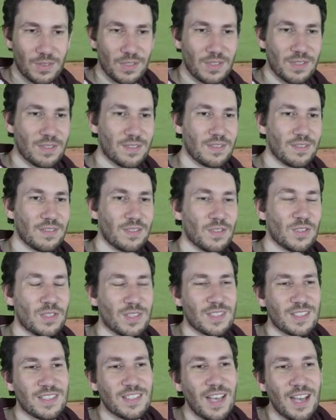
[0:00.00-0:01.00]
Just
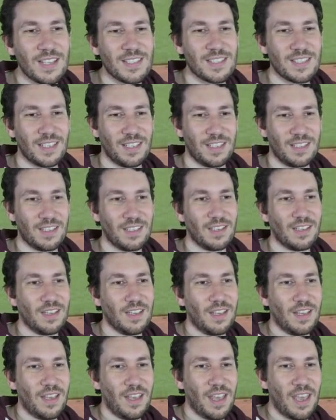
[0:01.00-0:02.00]
disgusting.
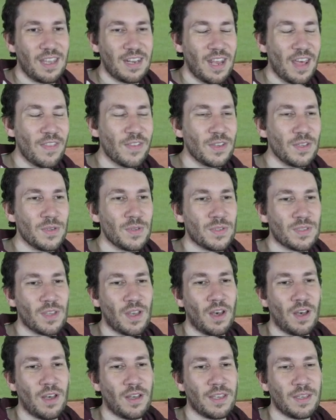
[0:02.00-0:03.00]
And now that you
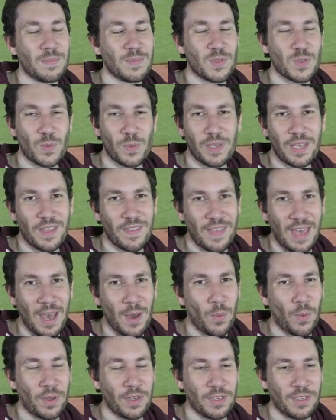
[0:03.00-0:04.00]
saw him swing at
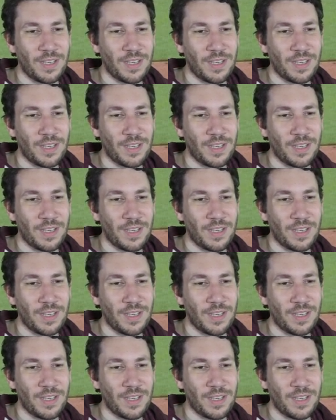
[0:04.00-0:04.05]
that one,